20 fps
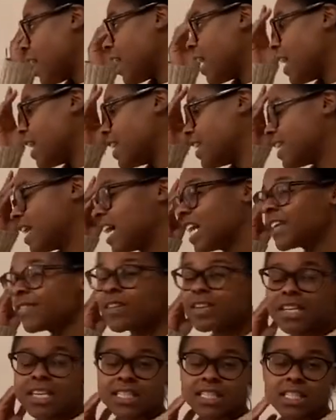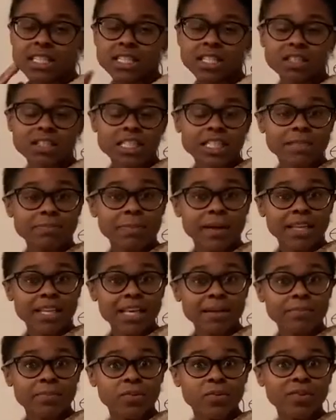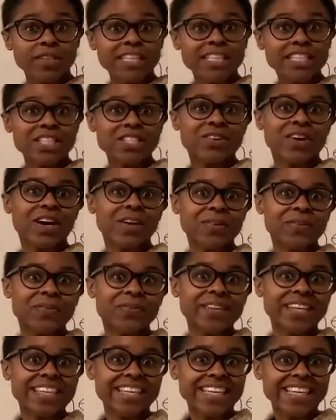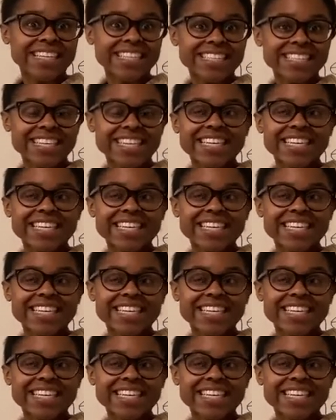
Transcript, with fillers: And not even necessarily spell it, but we'll need to know how to read it.